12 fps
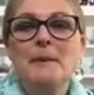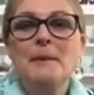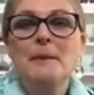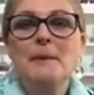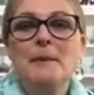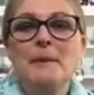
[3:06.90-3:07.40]

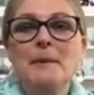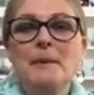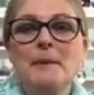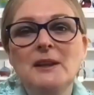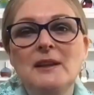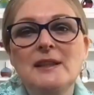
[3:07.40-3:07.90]
But also, my
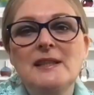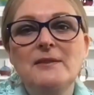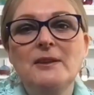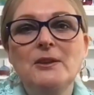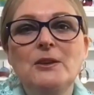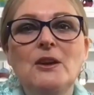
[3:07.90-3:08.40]
darlings, if
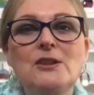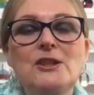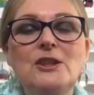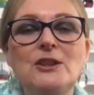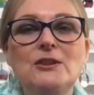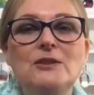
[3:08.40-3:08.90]
I could
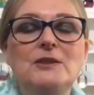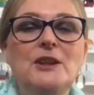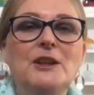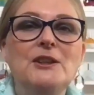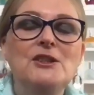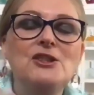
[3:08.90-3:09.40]
ask you, you
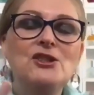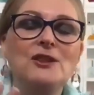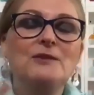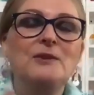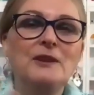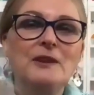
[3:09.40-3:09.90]
know,
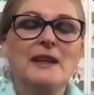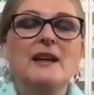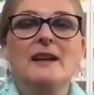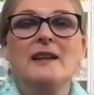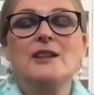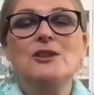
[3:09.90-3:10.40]
very
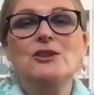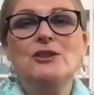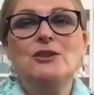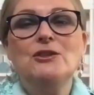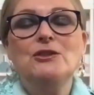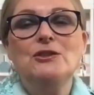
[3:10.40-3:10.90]
kindly
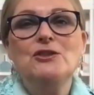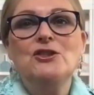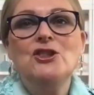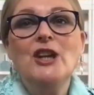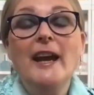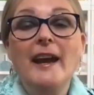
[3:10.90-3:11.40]
to
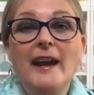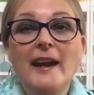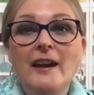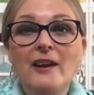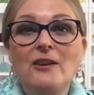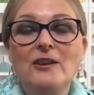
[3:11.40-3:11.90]

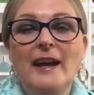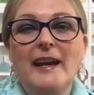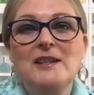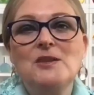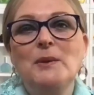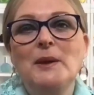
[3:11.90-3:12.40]
share
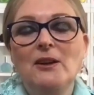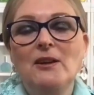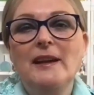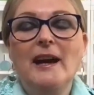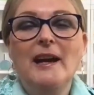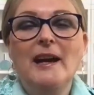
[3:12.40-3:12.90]
as we are
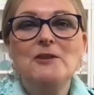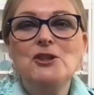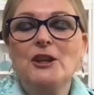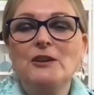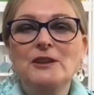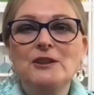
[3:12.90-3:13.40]
live,
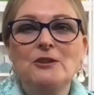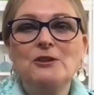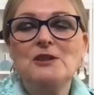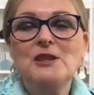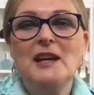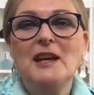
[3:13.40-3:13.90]
share it on
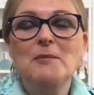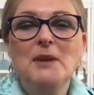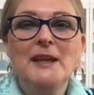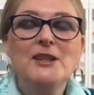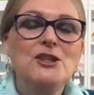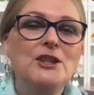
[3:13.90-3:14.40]
your
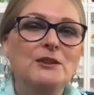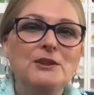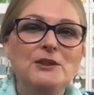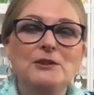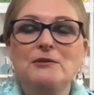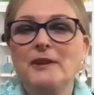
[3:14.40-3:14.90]
timeline, share it
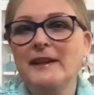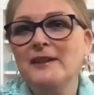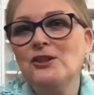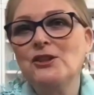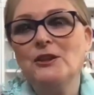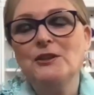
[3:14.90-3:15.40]
to
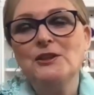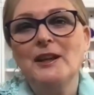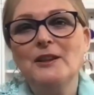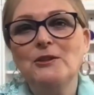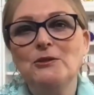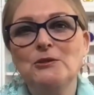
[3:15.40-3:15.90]
friends, share it to
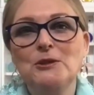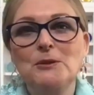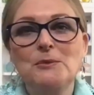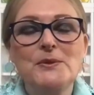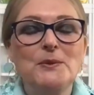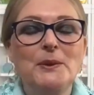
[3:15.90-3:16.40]
other
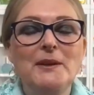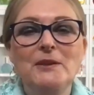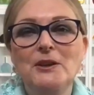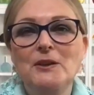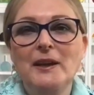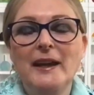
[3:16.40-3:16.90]
groups, wherever
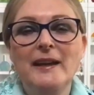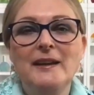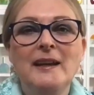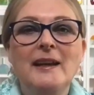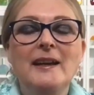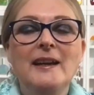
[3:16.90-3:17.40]
you can.
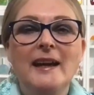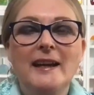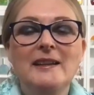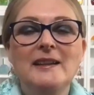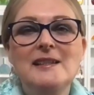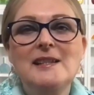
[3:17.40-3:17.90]

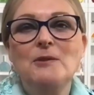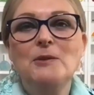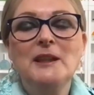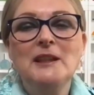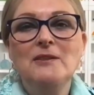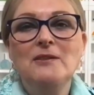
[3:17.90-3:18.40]
And let's see if we
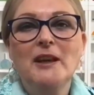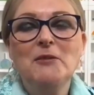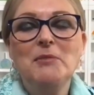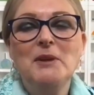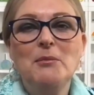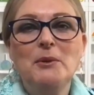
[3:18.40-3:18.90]
can invite
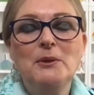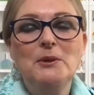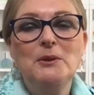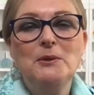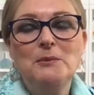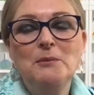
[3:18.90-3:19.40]

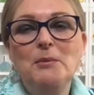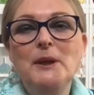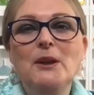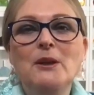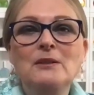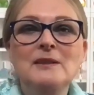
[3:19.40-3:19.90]
people
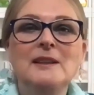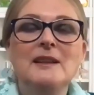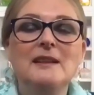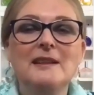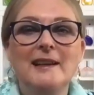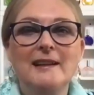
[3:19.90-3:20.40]
beyond
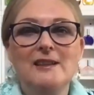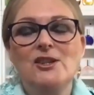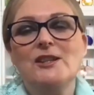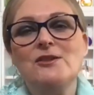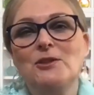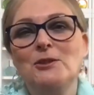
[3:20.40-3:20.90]
the Color
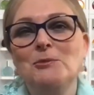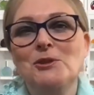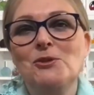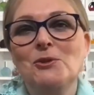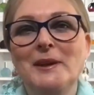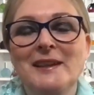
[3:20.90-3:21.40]
Chats group to
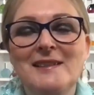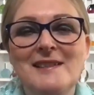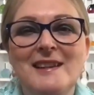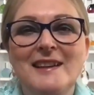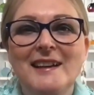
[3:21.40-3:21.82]
join us